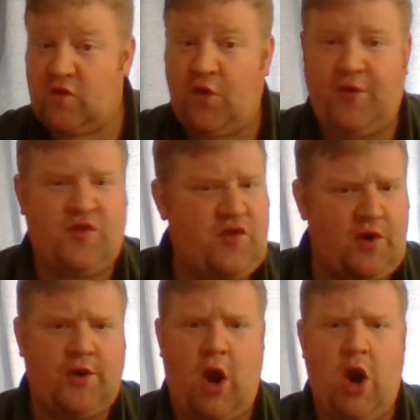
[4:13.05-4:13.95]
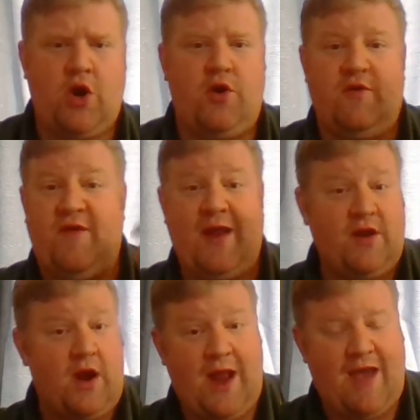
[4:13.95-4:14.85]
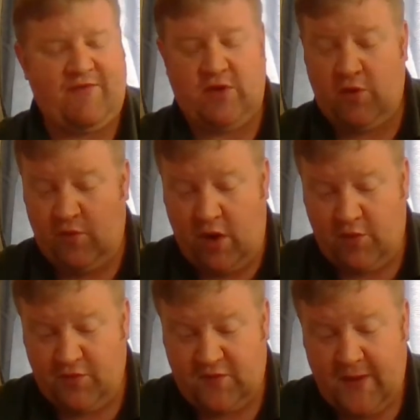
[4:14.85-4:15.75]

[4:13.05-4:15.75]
Could Sternguard or Vanguard have it? Who knows?